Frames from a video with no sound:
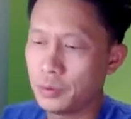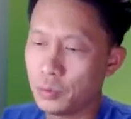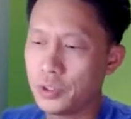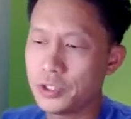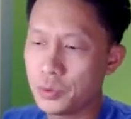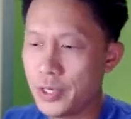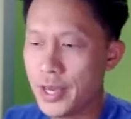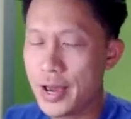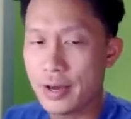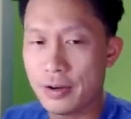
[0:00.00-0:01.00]
Once we
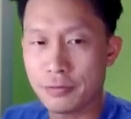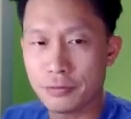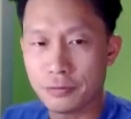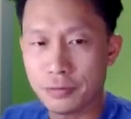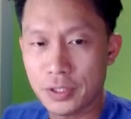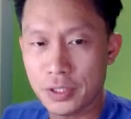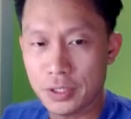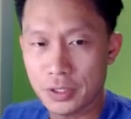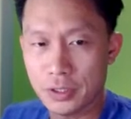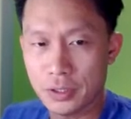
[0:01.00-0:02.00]
have
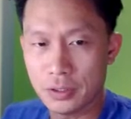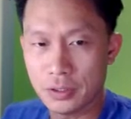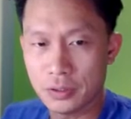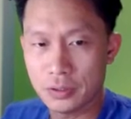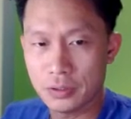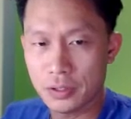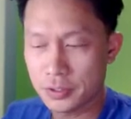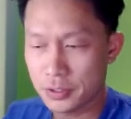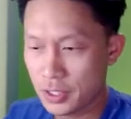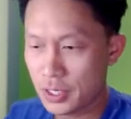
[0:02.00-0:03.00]
the
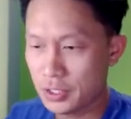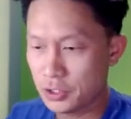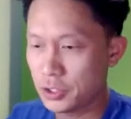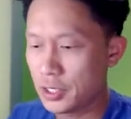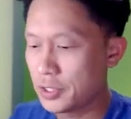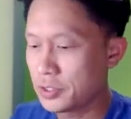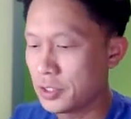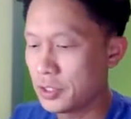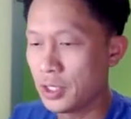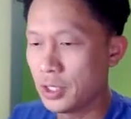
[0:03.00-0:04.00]
SDK initialized,
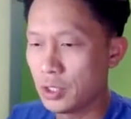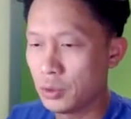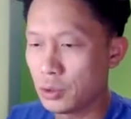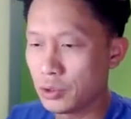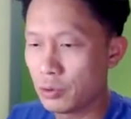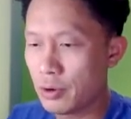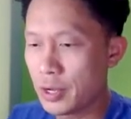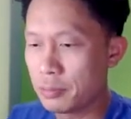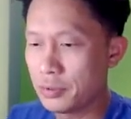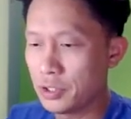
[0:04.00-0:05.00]
we're going to
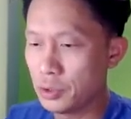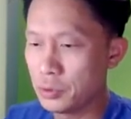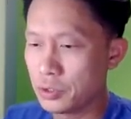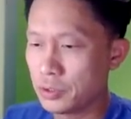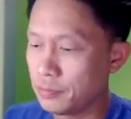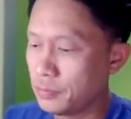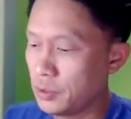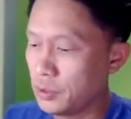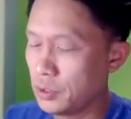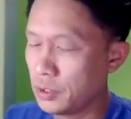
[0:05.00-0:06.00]
grab the user
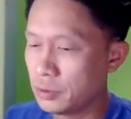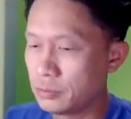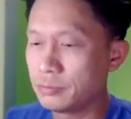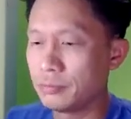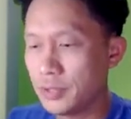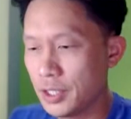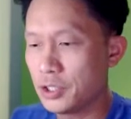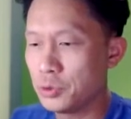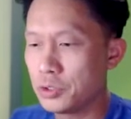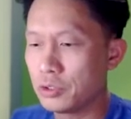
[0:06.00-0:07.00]
or get a
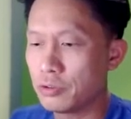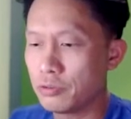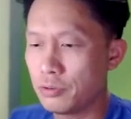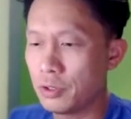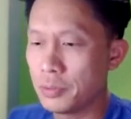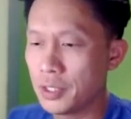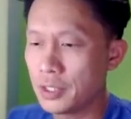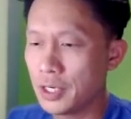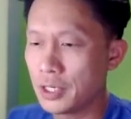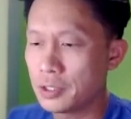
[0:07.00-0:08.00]
user from a
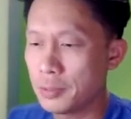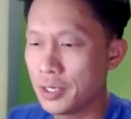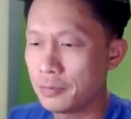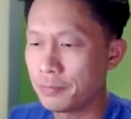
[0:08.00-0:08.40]
connect command.